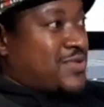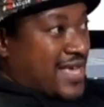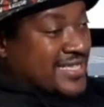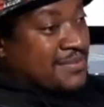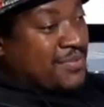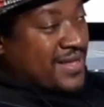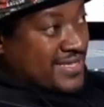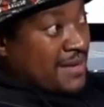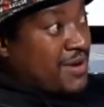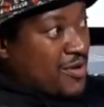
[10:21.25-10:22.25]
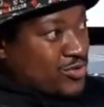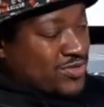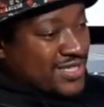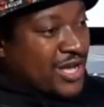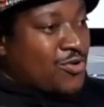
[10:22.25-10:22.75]
to the example I was
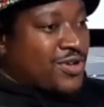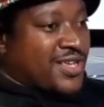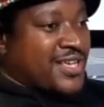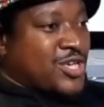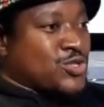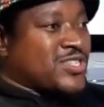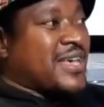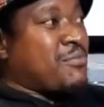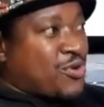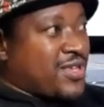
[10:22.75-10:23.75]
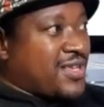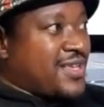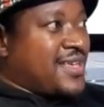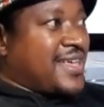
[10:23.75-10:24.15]
using now. So somebody